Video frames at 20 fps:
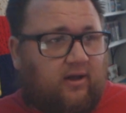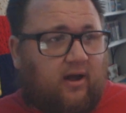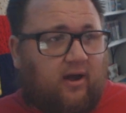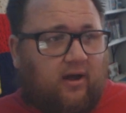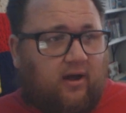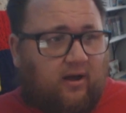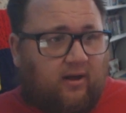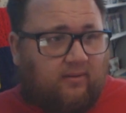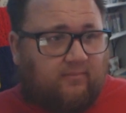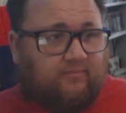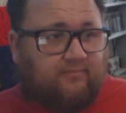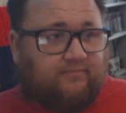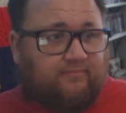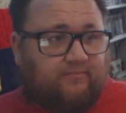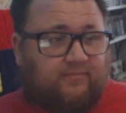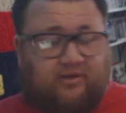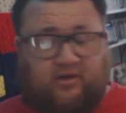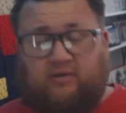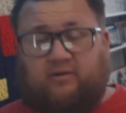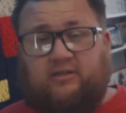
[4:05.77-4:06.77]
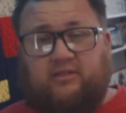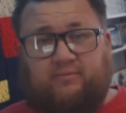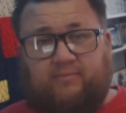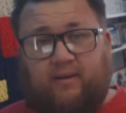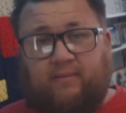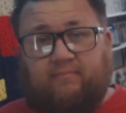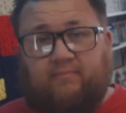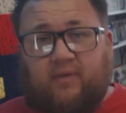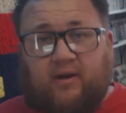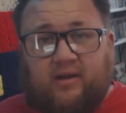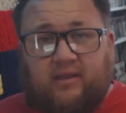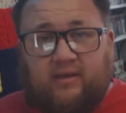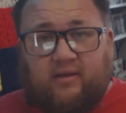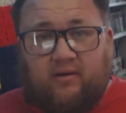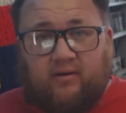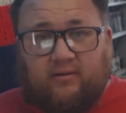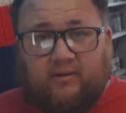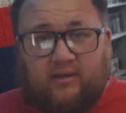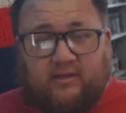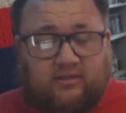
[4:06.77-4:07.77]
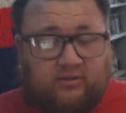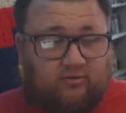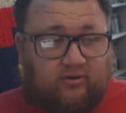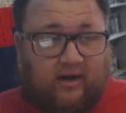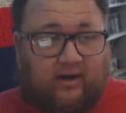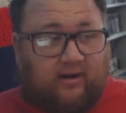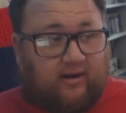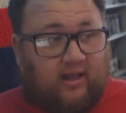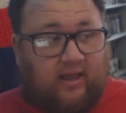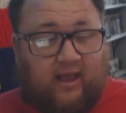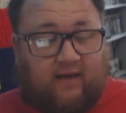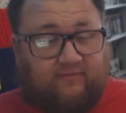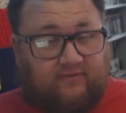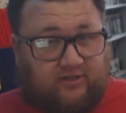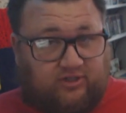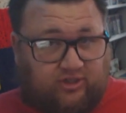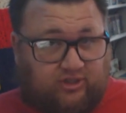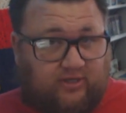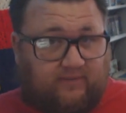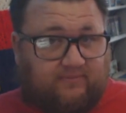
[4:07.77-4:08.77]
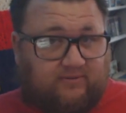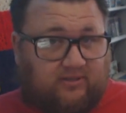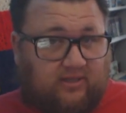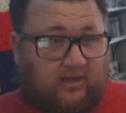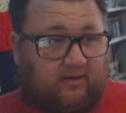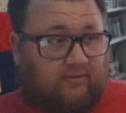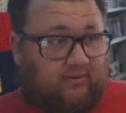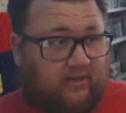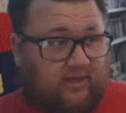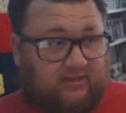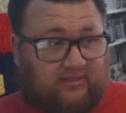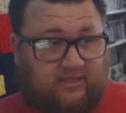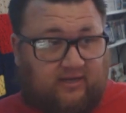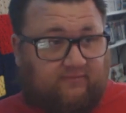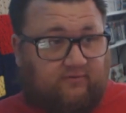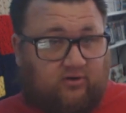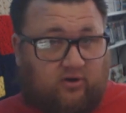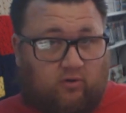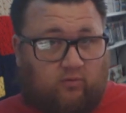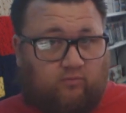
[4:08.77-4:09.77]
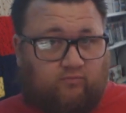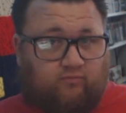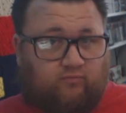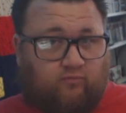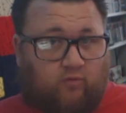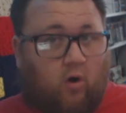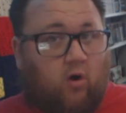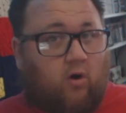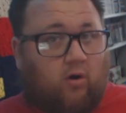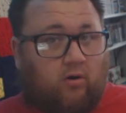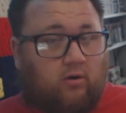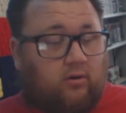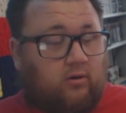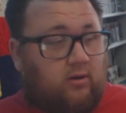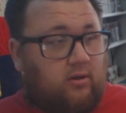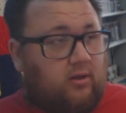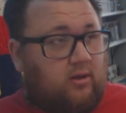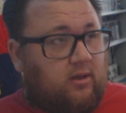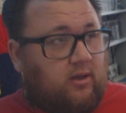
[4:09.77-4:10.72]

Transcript: I spent money on this. Granted, I have these chips now in case they ever go wrong,